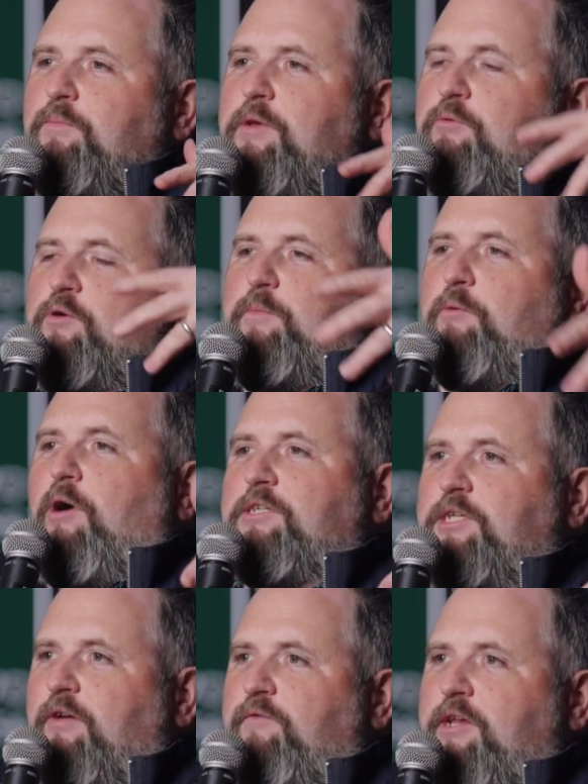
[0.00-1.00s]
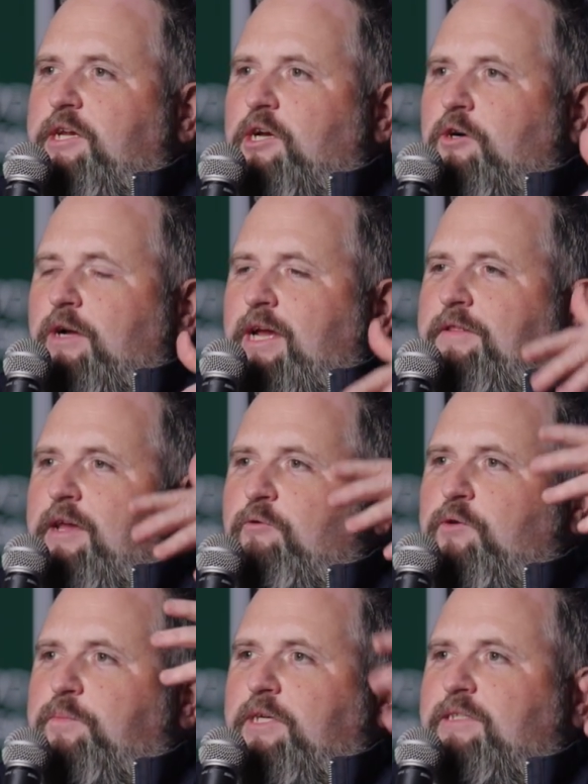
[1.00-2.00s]
people would be watching a video and they
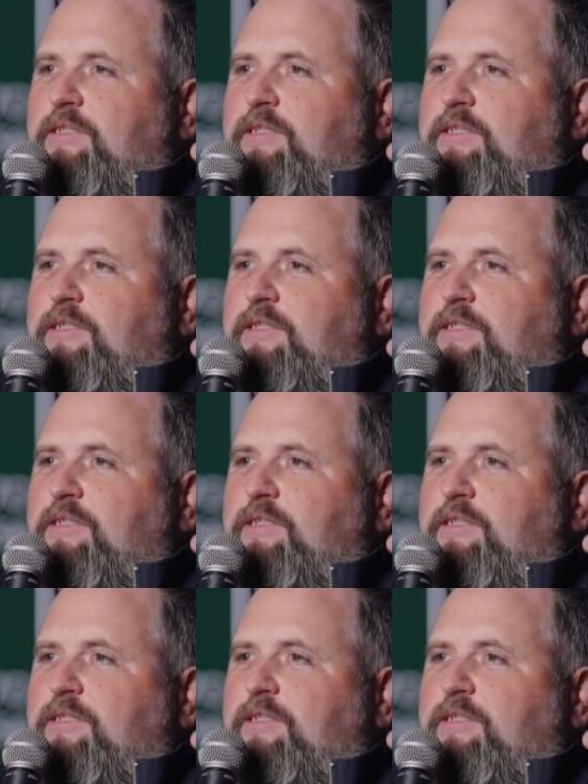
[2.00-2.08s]
would be